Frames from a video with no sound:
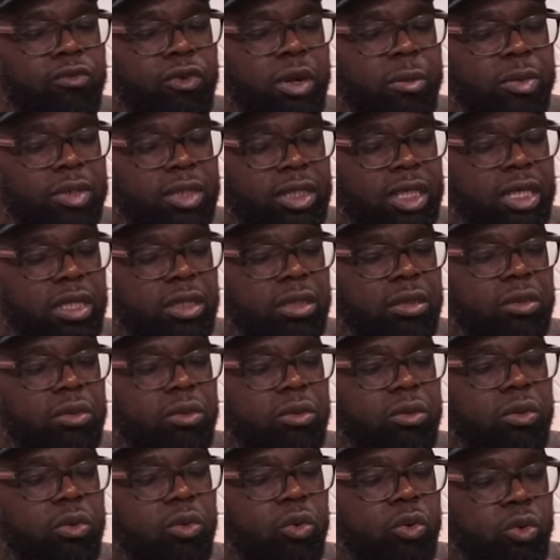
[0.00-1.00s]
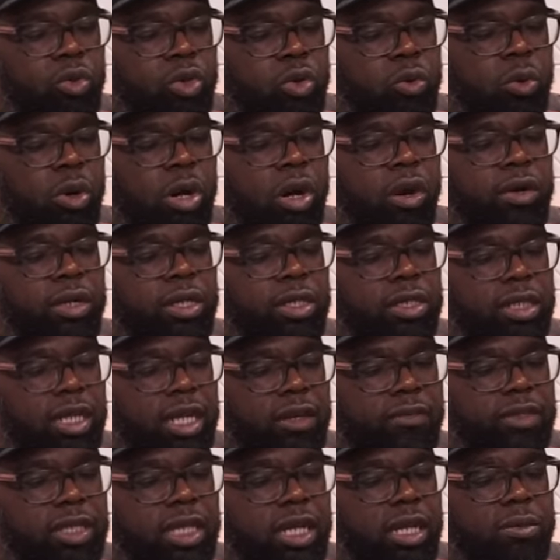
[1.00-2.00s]
represent who you are in this
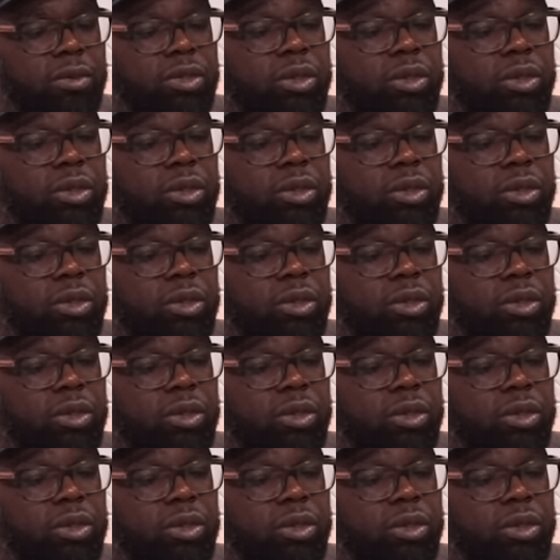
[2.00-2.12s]
lifetime.